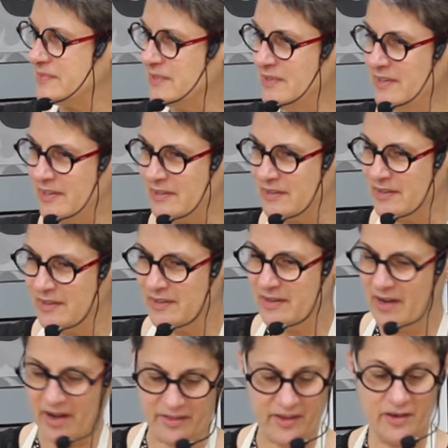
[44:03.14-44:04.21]
All right.
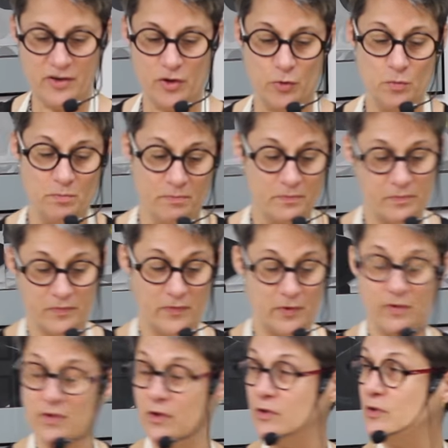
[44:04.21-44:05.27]
And then you
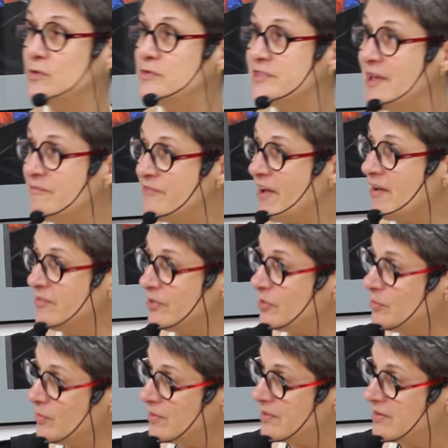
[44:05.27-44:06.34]
use that value
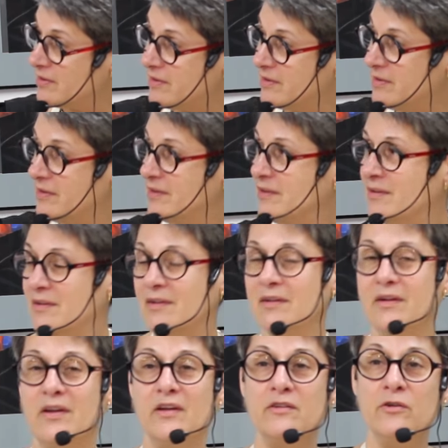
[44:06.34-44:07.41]

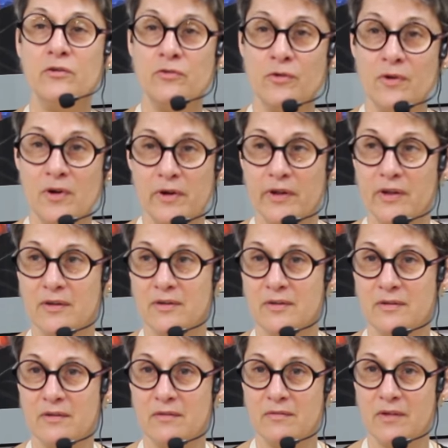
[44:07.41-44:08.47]
in your drawing.
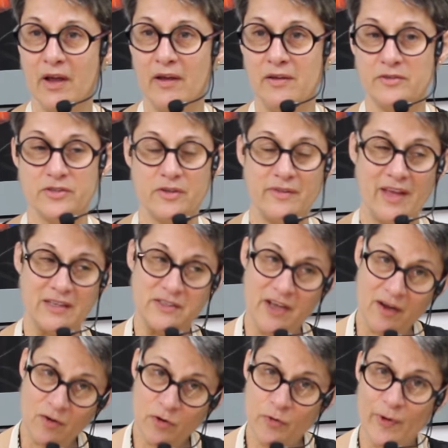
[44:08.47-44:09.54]
Okay? So that's
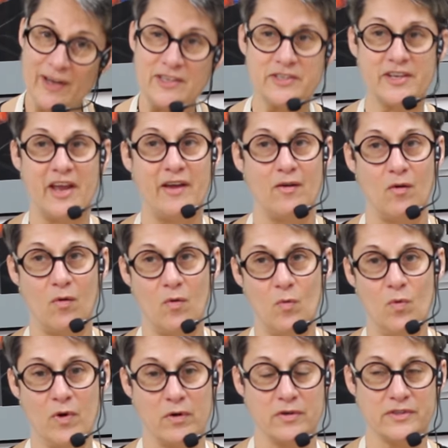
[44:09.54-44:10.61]
how grayscale
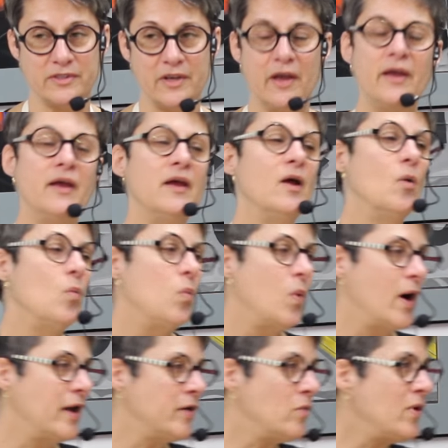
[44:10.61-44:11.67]
works.
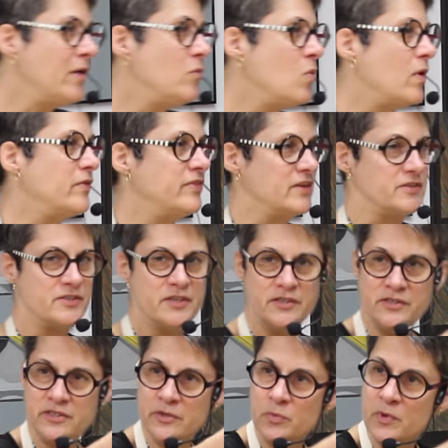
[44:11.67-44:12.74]
Why do I want this?
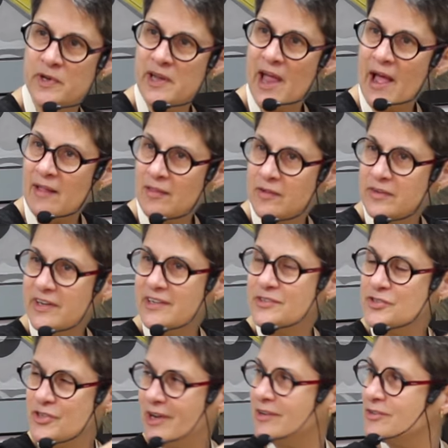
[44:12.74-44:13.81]
Is the reality
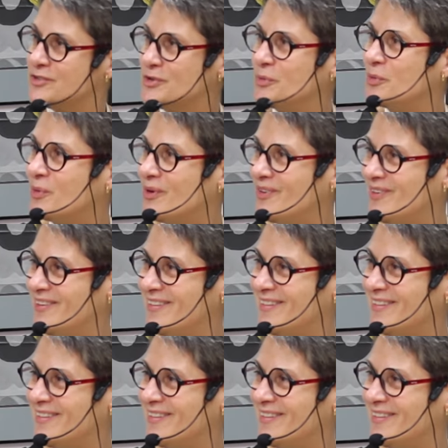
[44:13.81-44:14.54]
check tool.